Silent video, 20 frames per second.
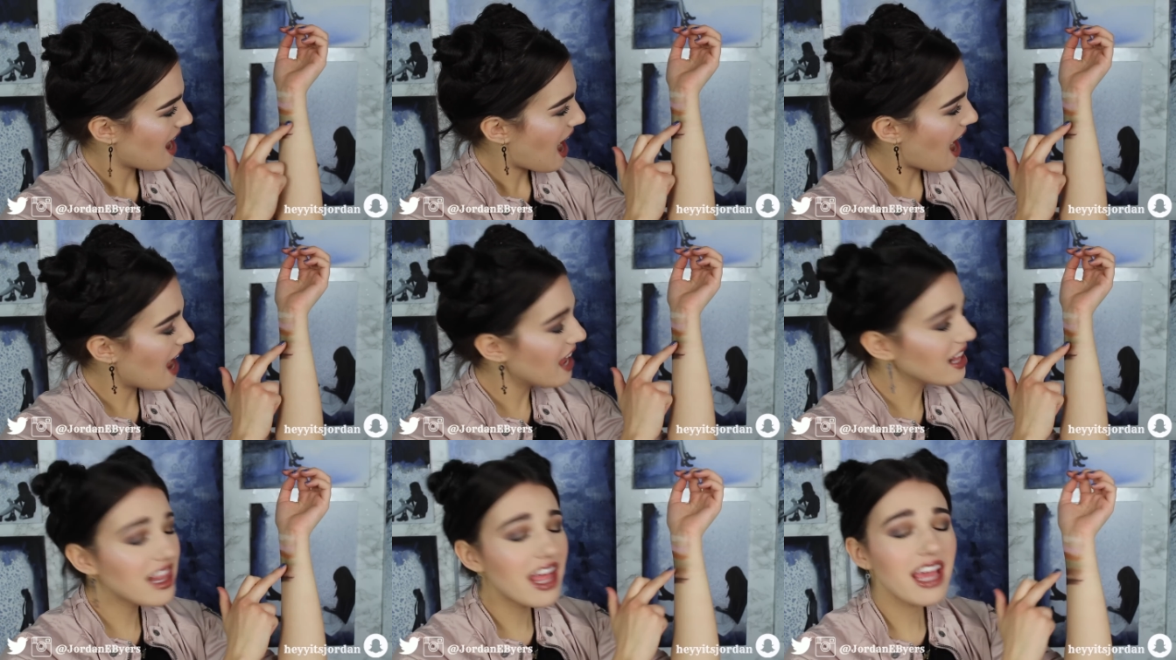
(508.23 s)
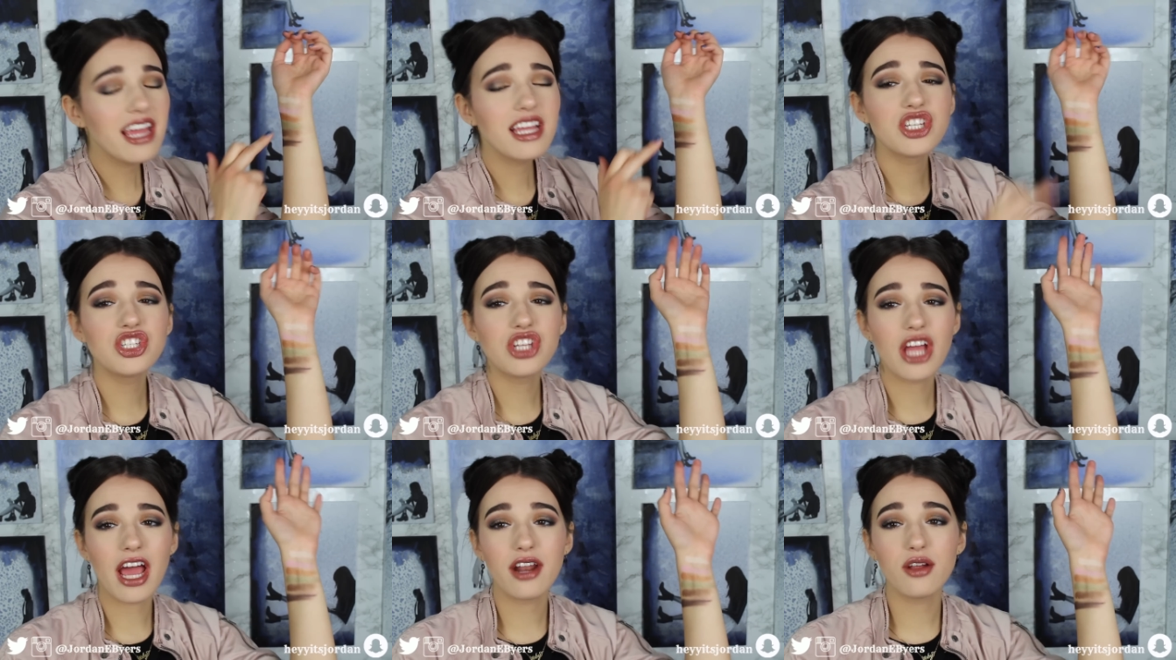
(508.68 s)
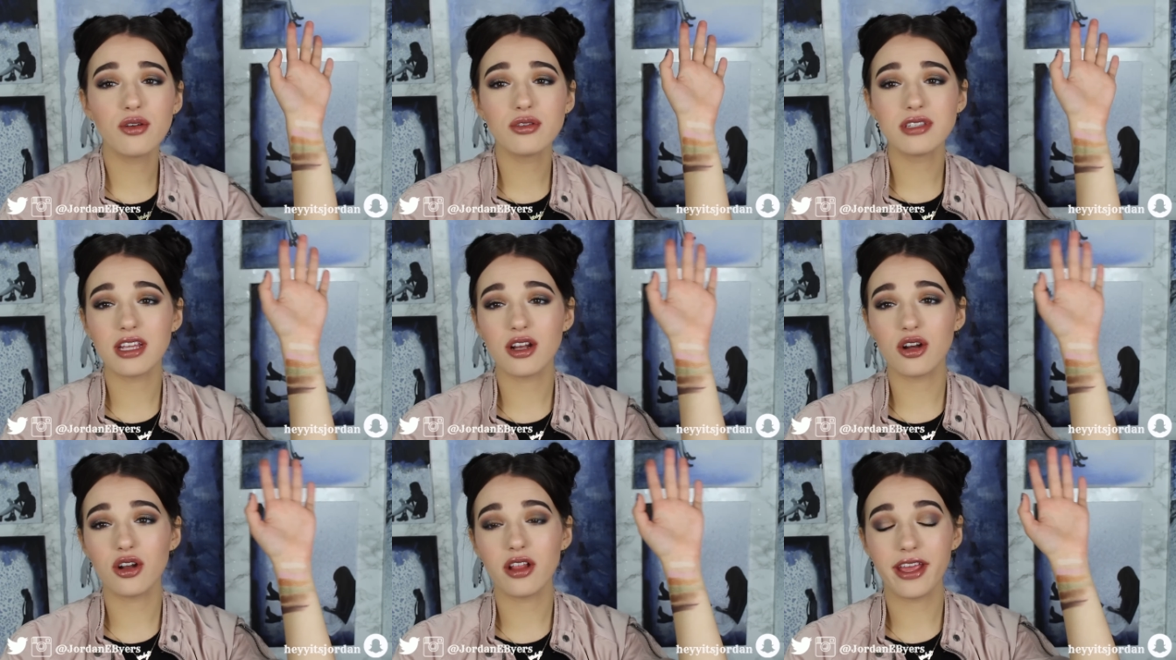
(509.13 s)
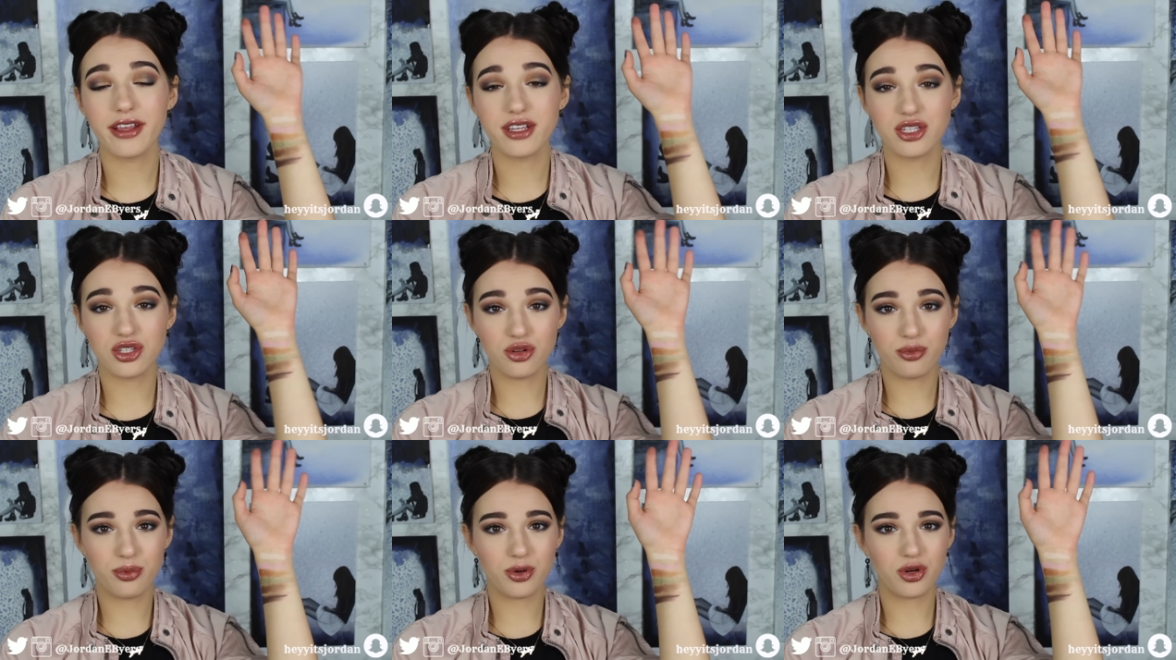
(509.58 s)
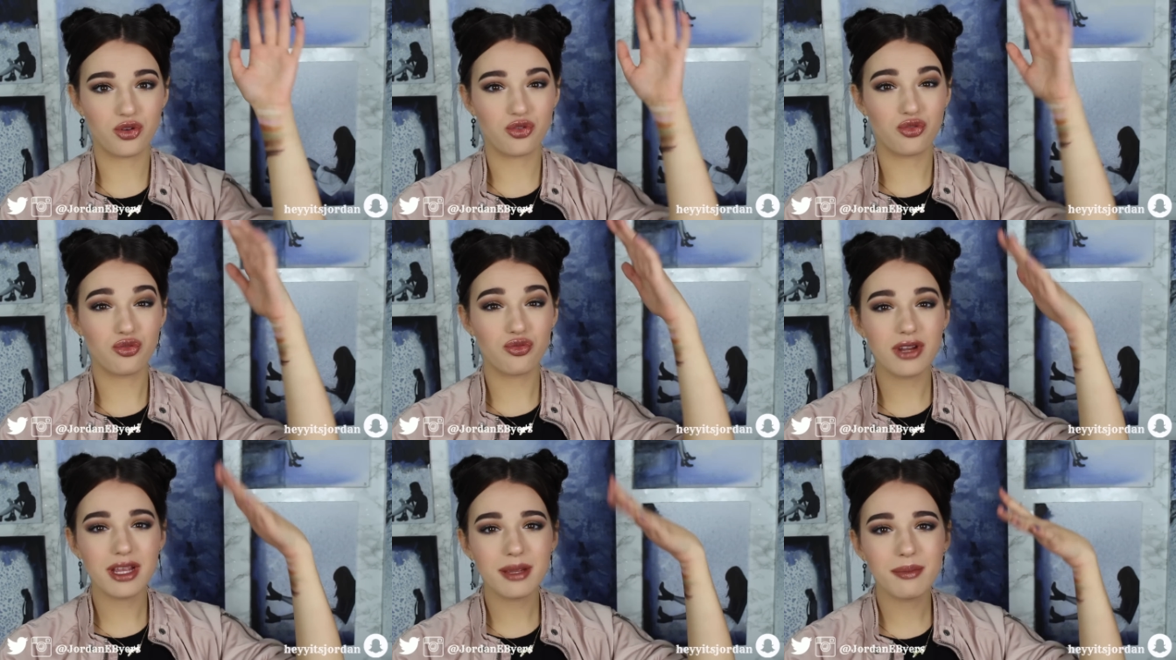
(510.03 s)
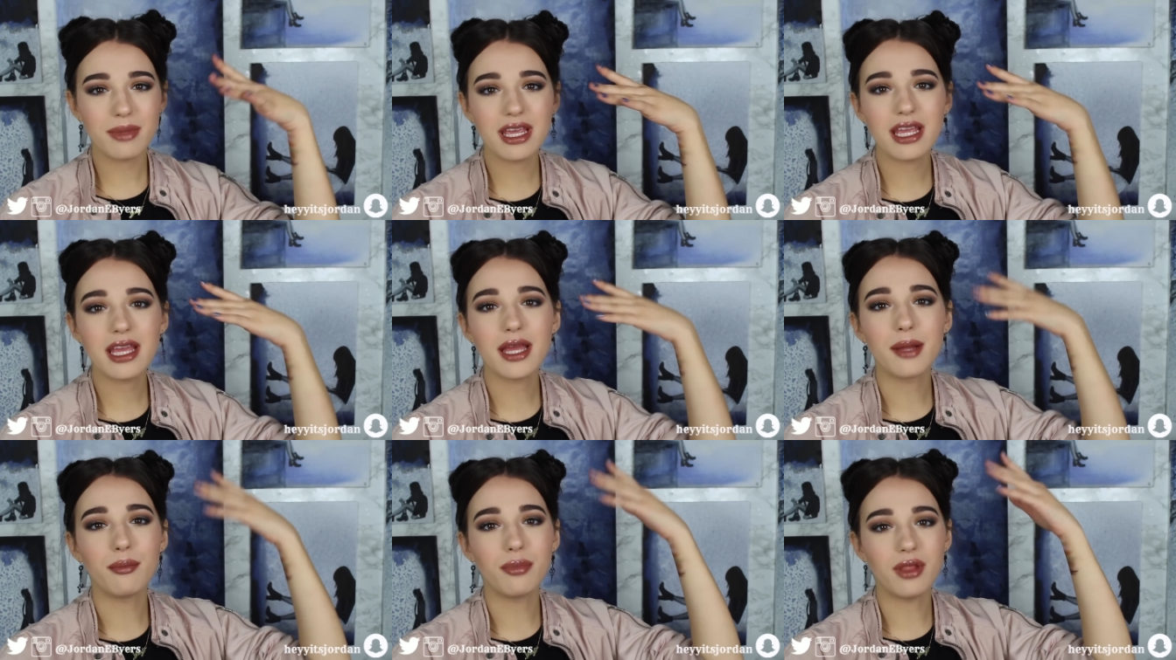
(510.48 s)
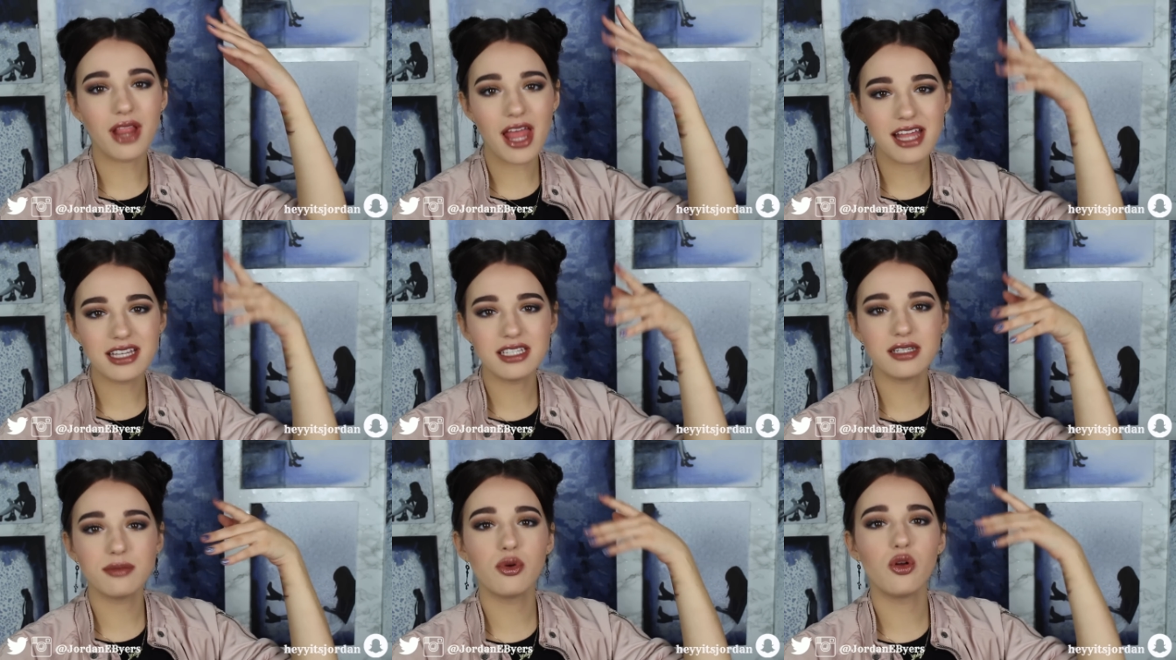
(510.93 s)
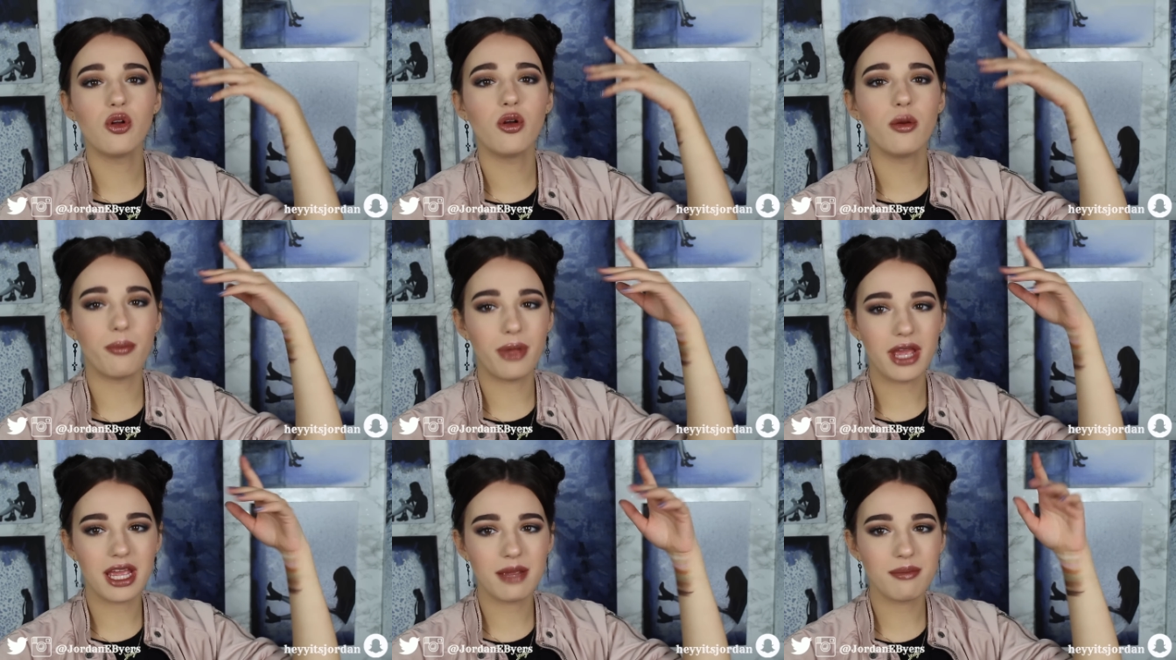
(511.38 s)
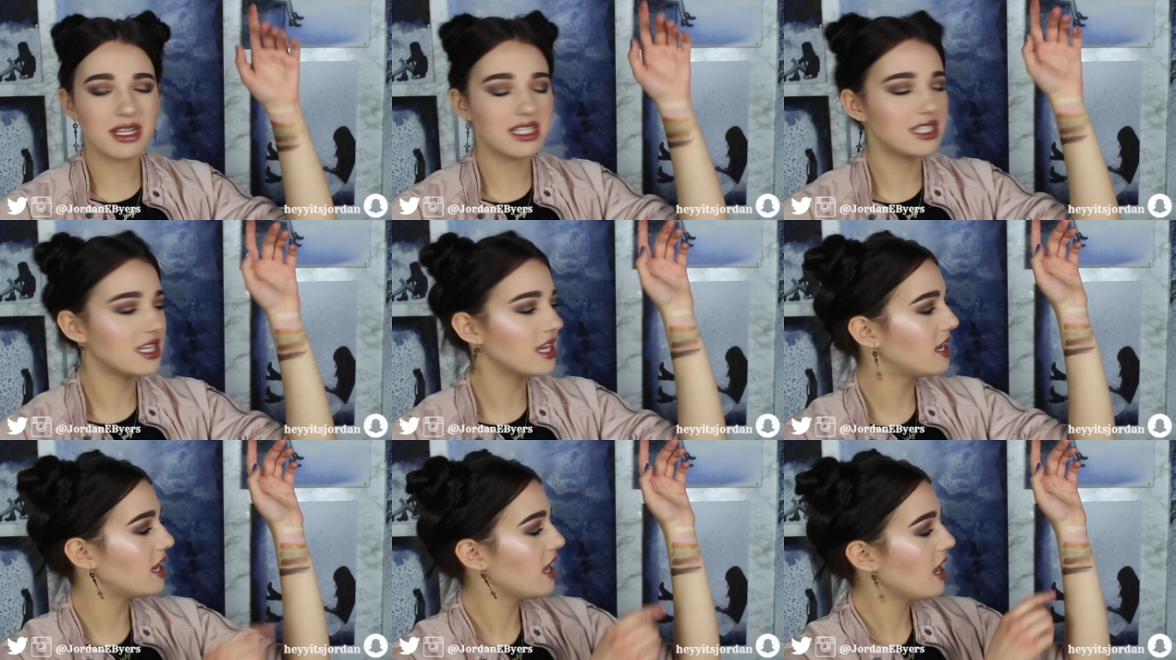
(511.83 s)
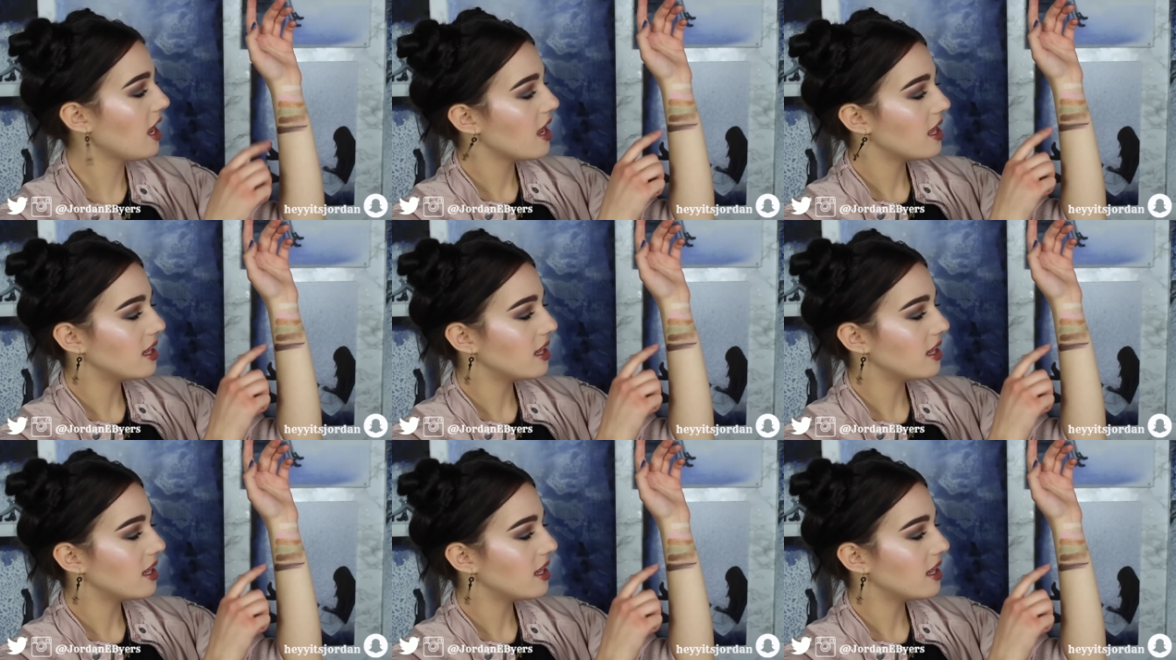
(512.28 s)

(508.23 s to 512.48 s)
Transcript: I like shadows that are like super creamy and blendable and pigmented.